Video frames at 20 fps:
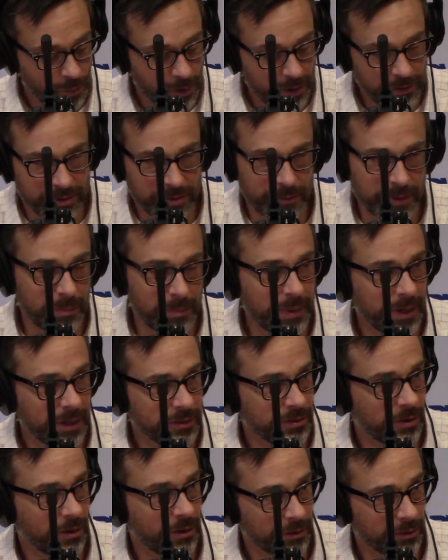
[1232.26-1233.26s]
What are some of the
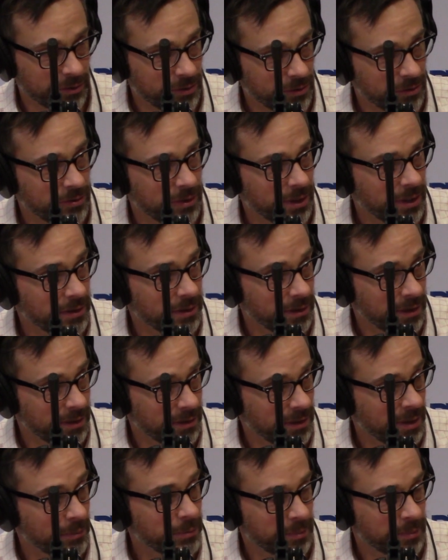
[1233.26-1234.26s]
biggest hurdles you see to
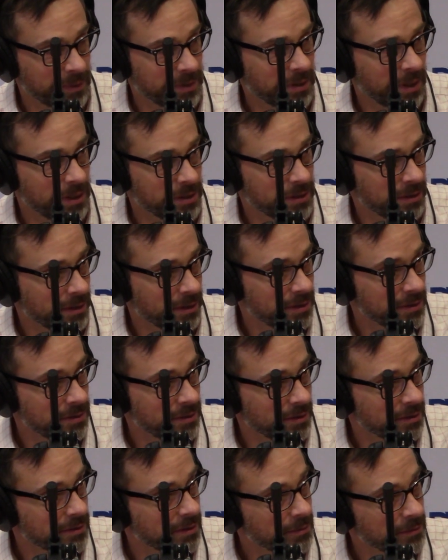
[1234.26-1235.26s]
the implementation of these
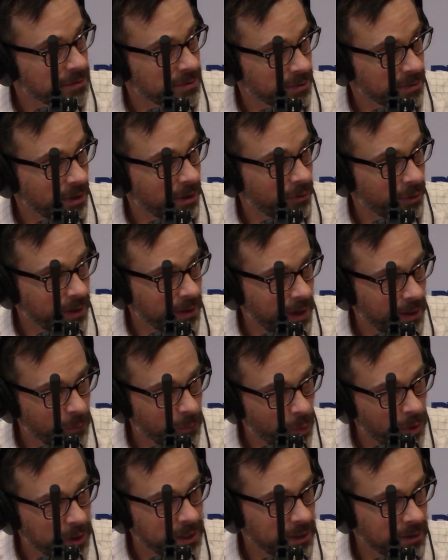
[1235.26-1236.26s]
systems?
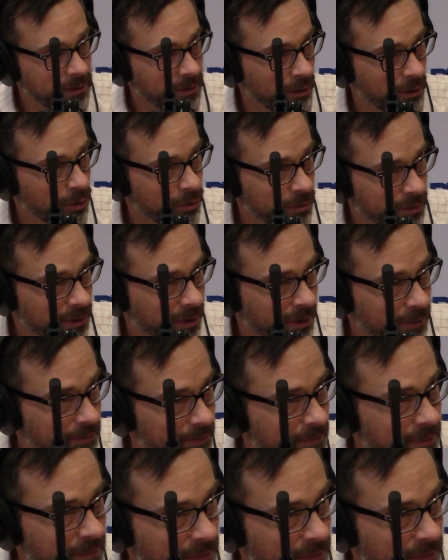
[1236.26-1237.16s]
And what do you do to